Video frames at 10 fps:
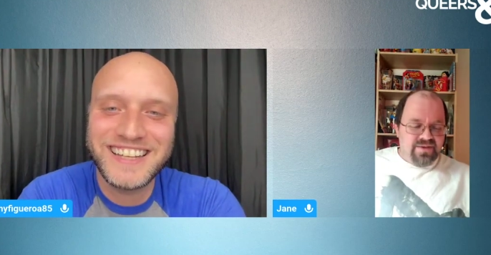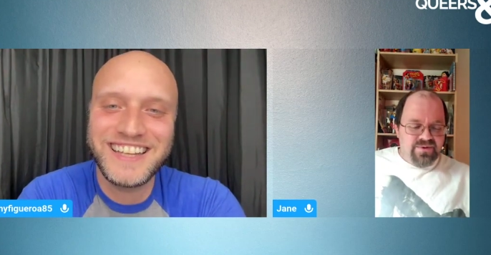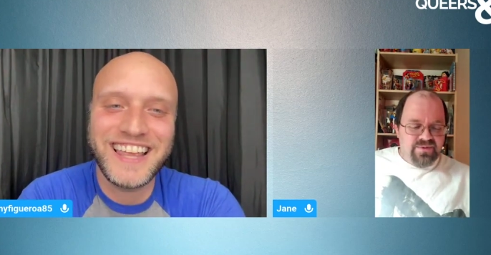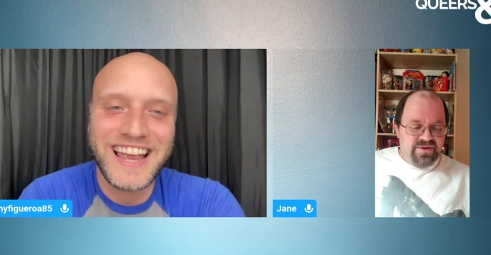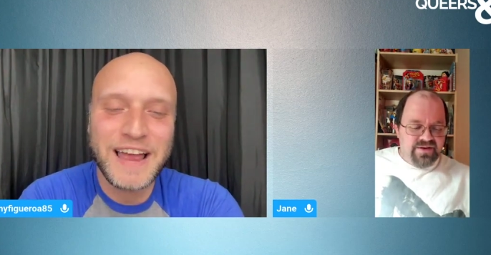Speaker 1: What's
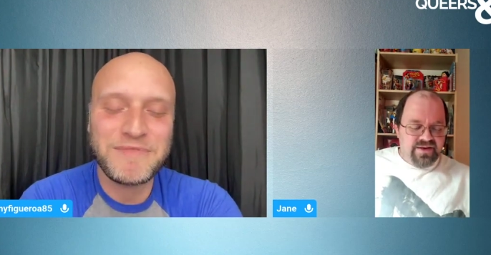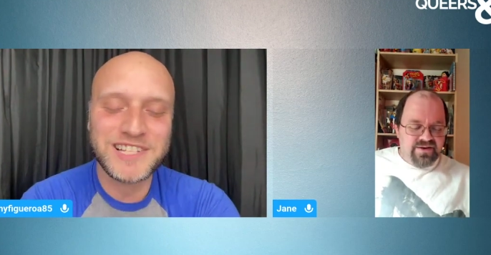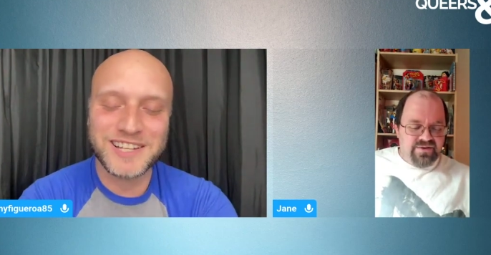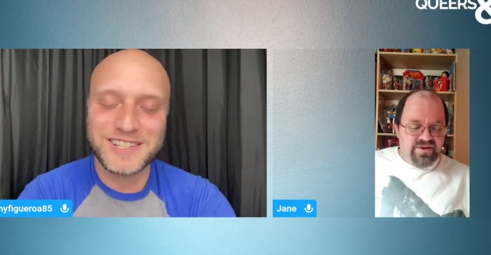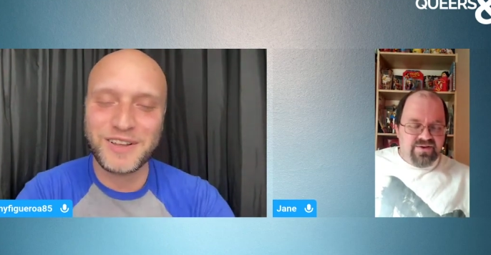like, I must
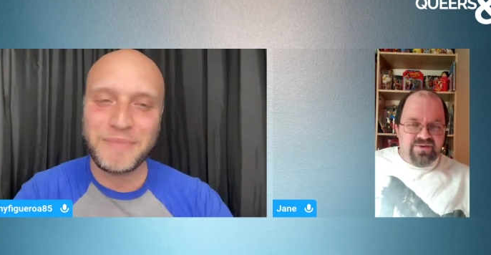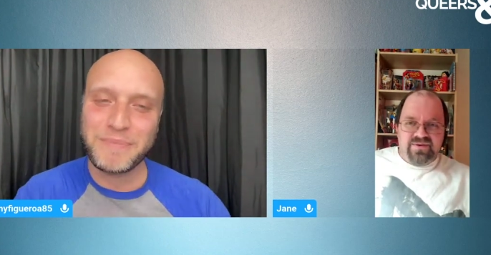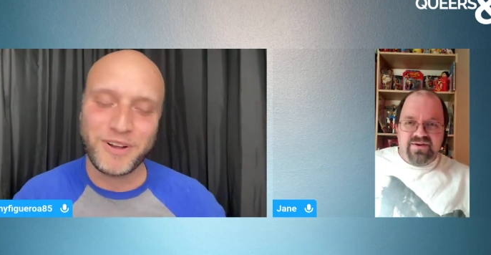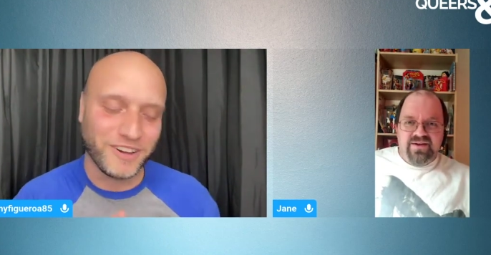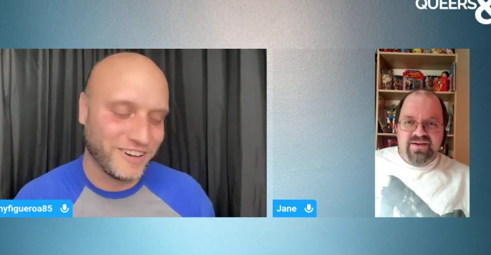consult my
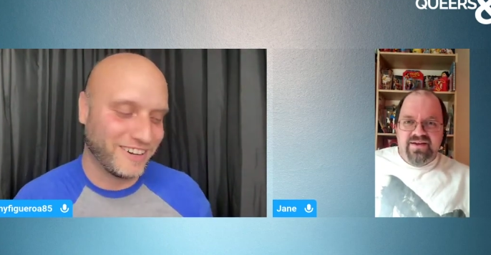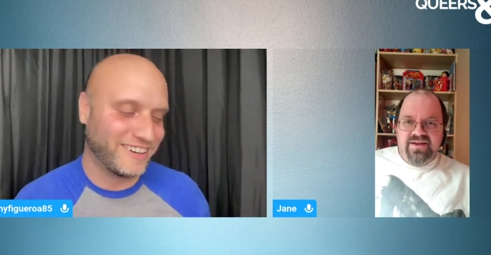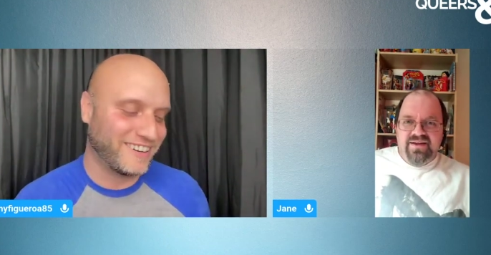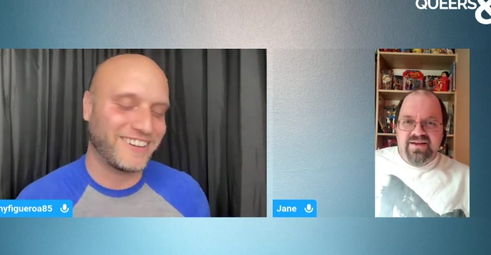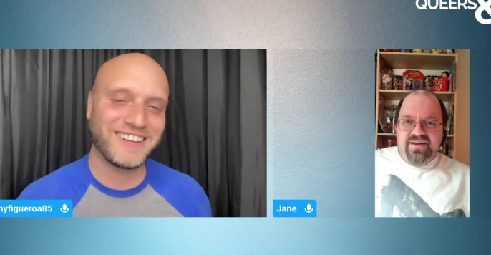know.
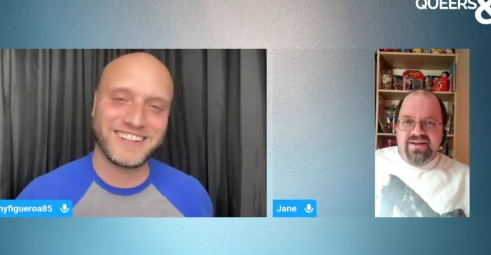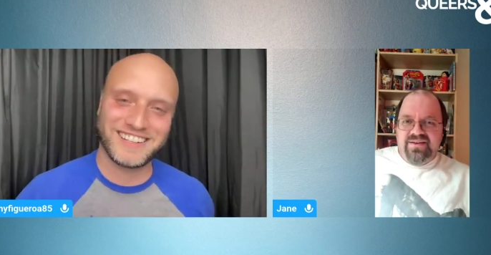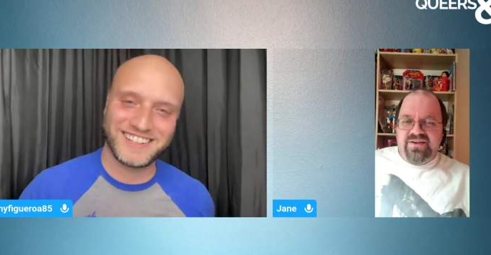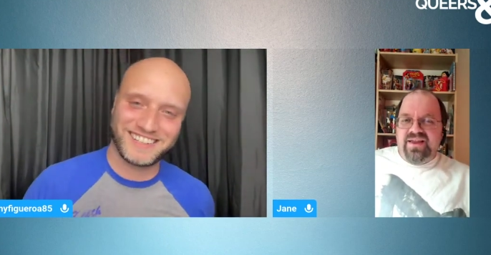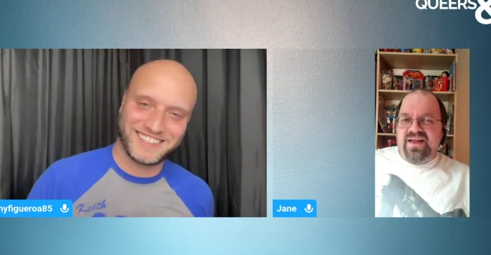
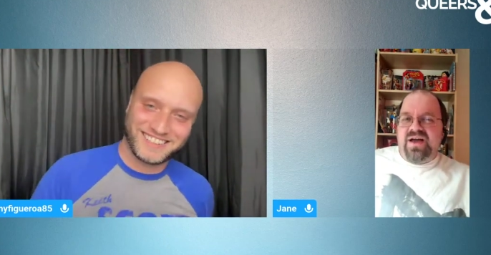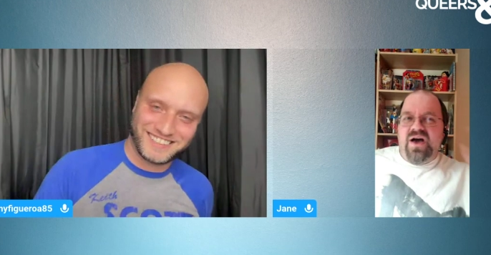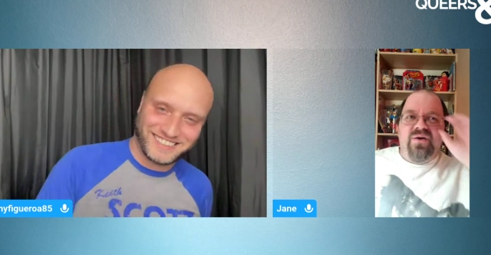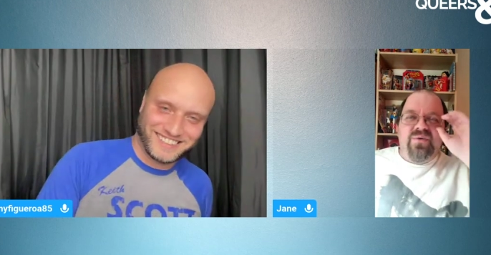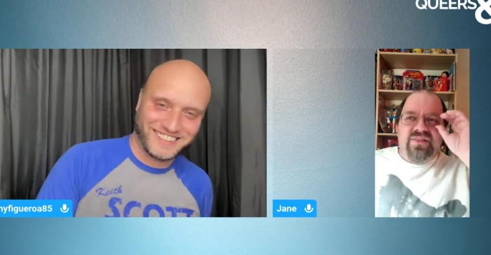They're like,
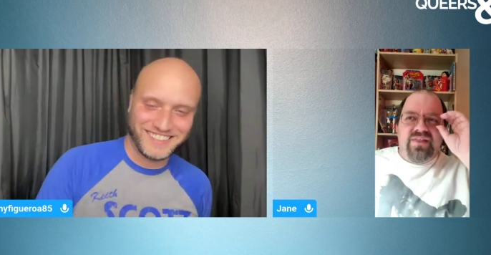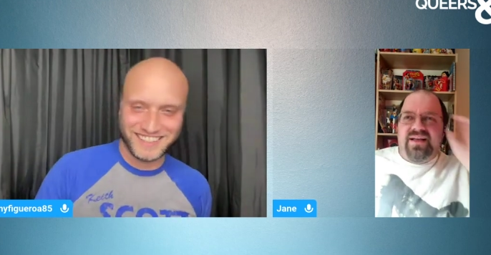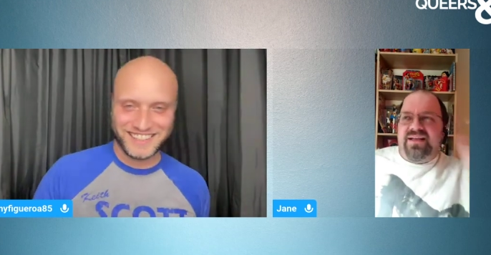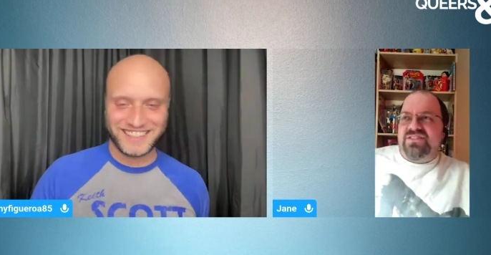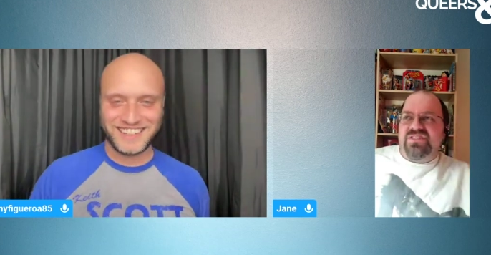oh, we
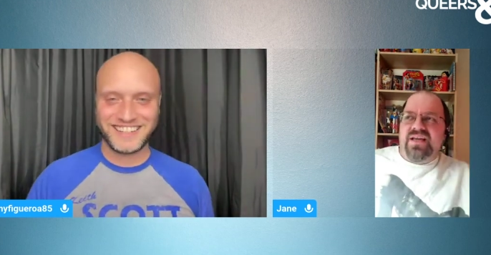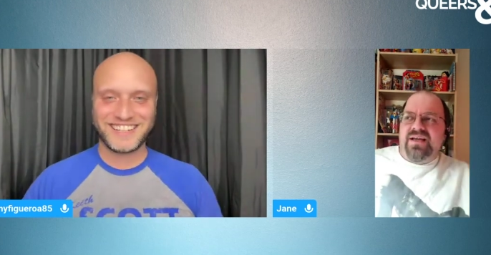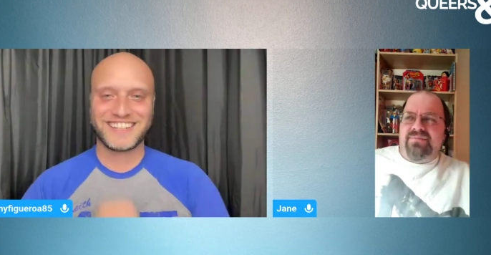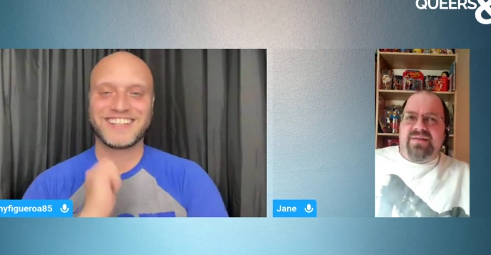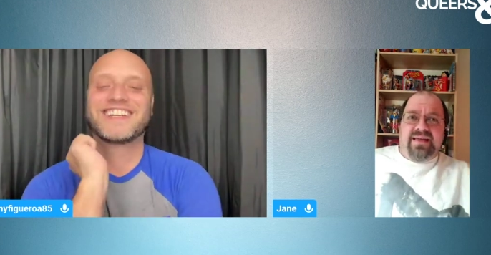think it's
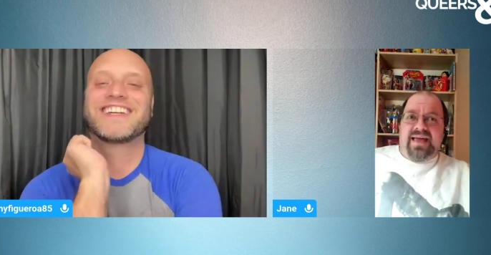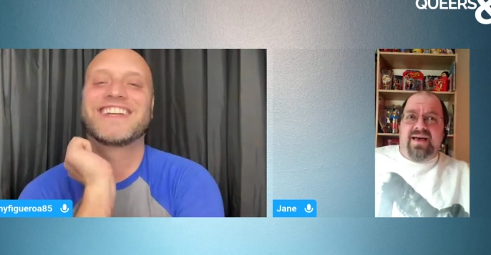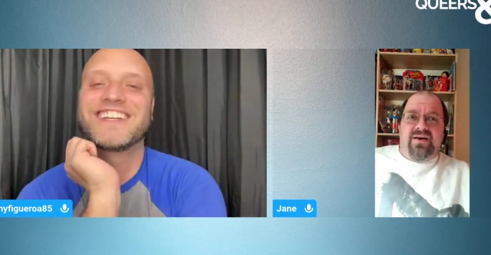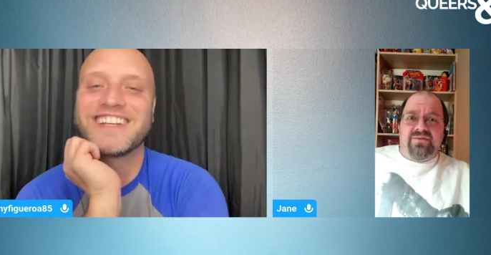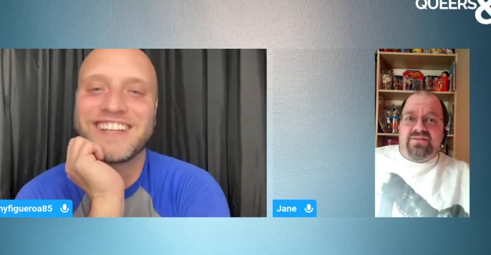Jake. I'm like,
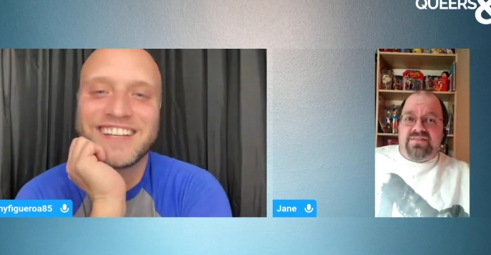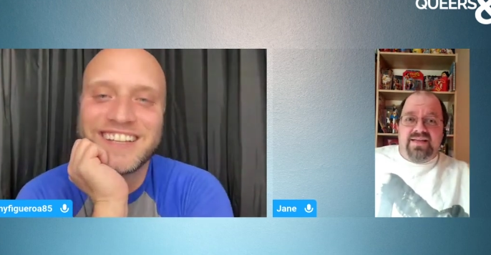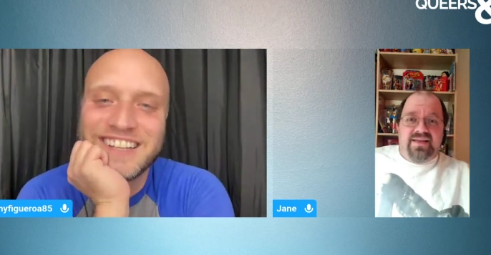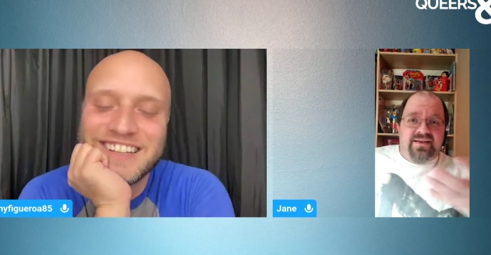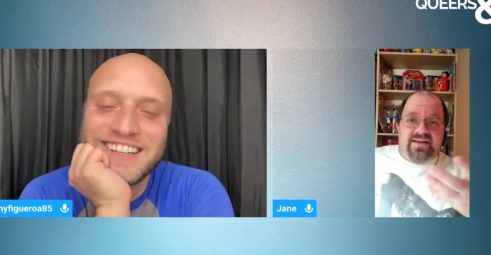how? Because
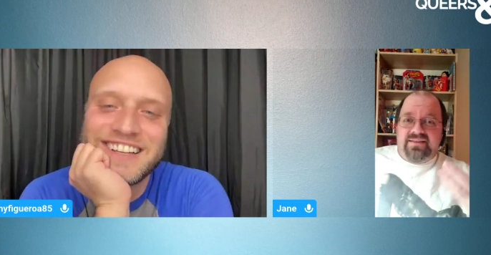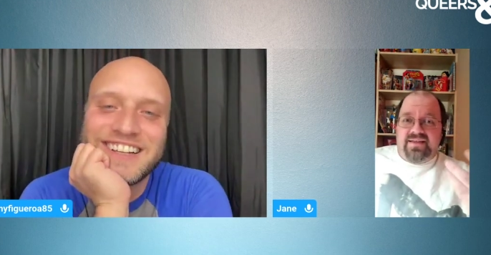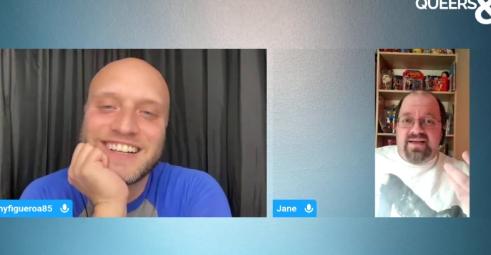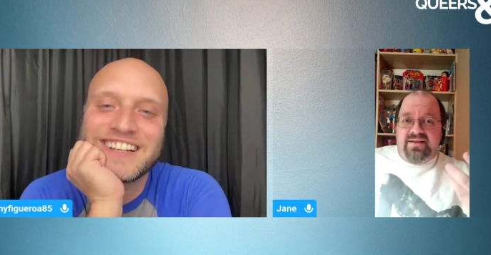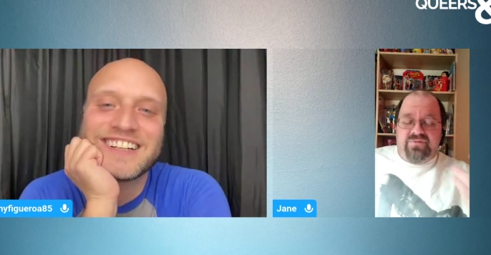I didn't get
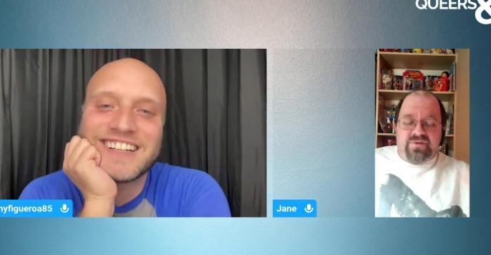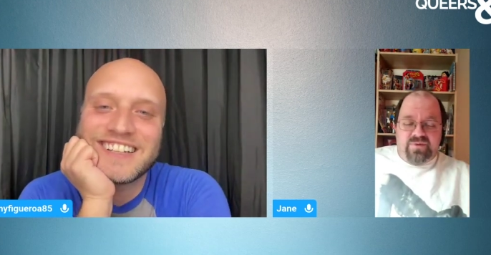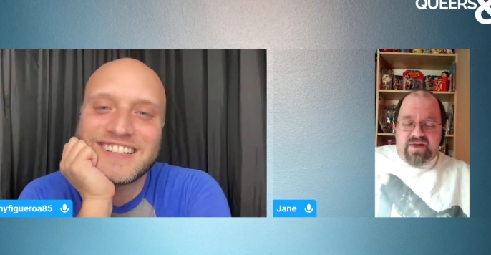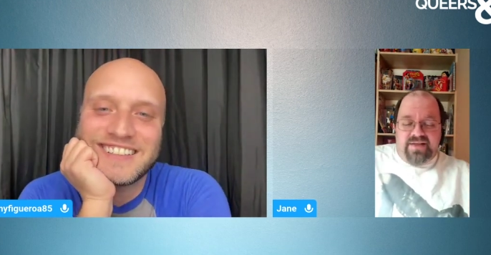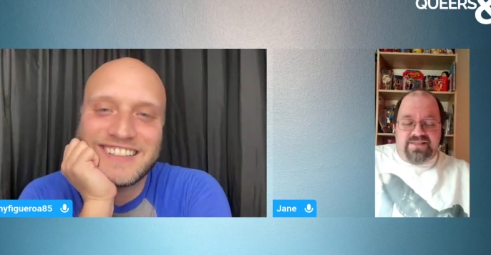that
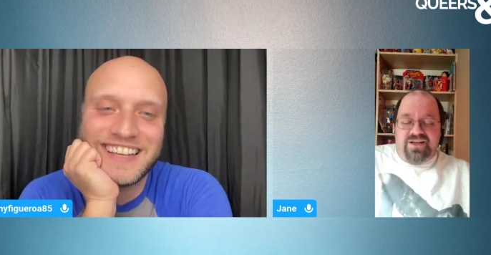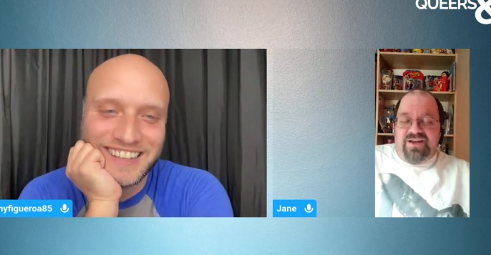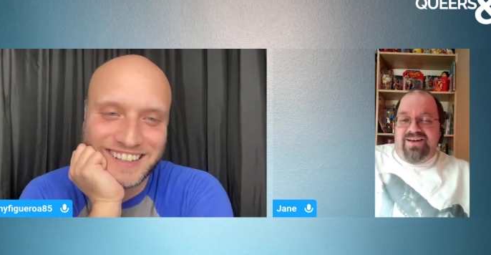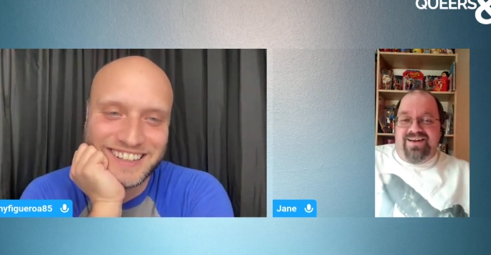from when I saw.